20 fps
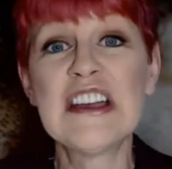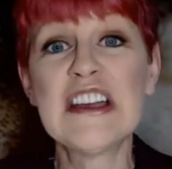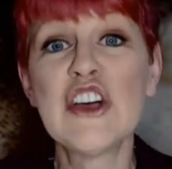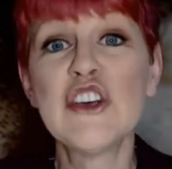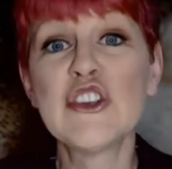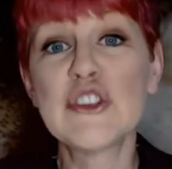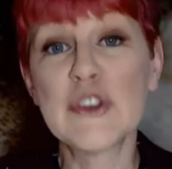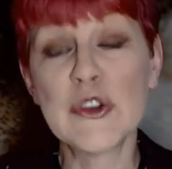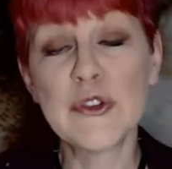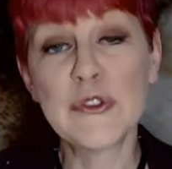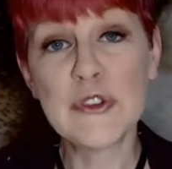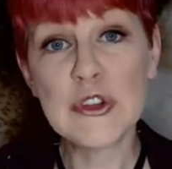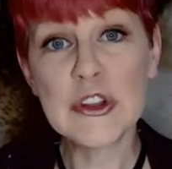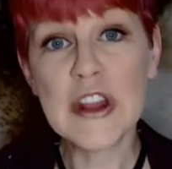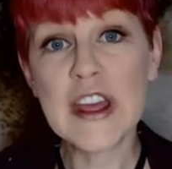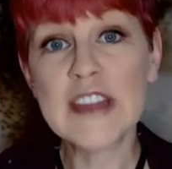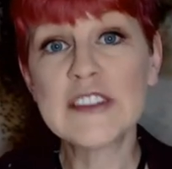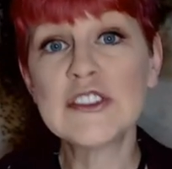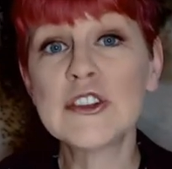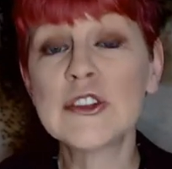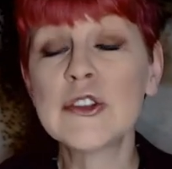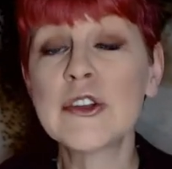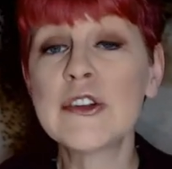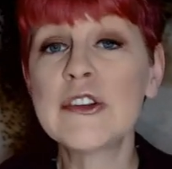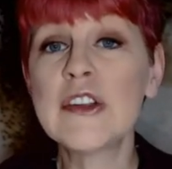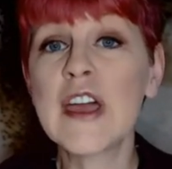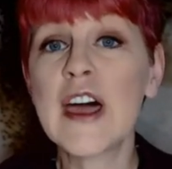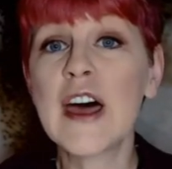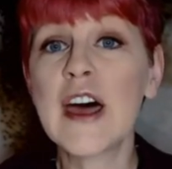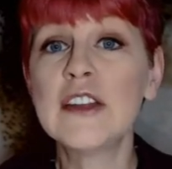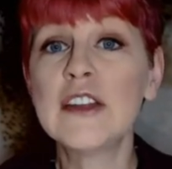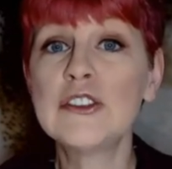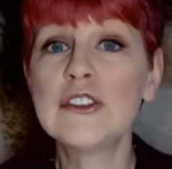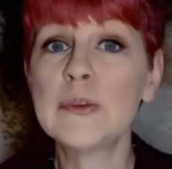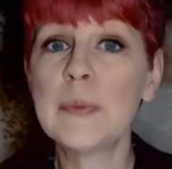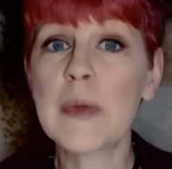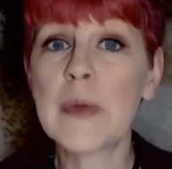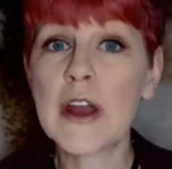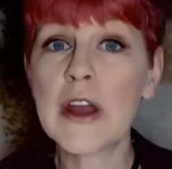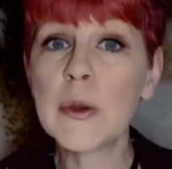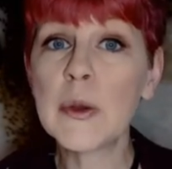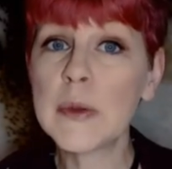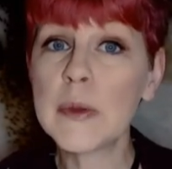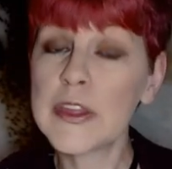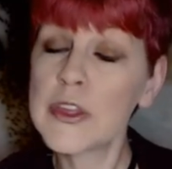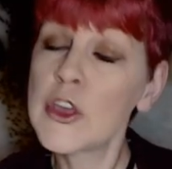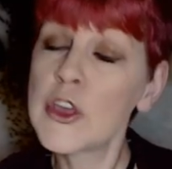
So if you'd like to learn how to do better with